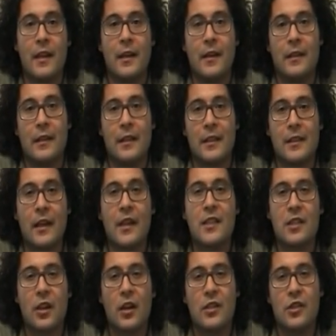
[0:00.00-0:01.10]
the
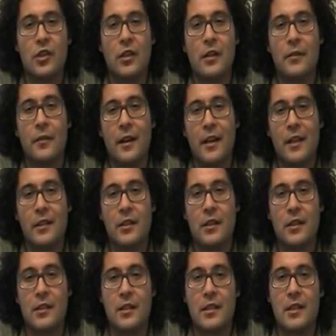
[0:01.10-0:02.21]
transcultural
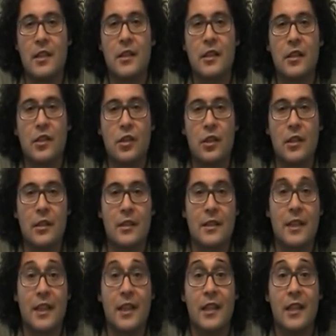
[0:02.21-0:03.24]
factors in this region.